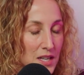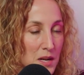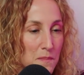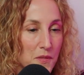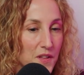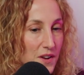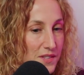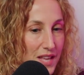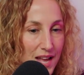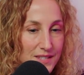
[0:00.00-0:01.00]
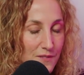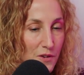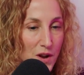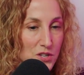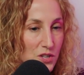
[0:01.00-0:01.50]
But there's that
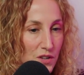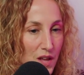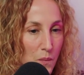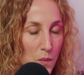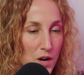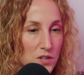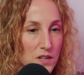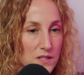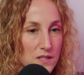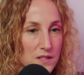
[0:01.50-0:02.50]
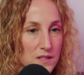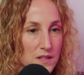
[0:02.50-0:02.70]
differential that we're just,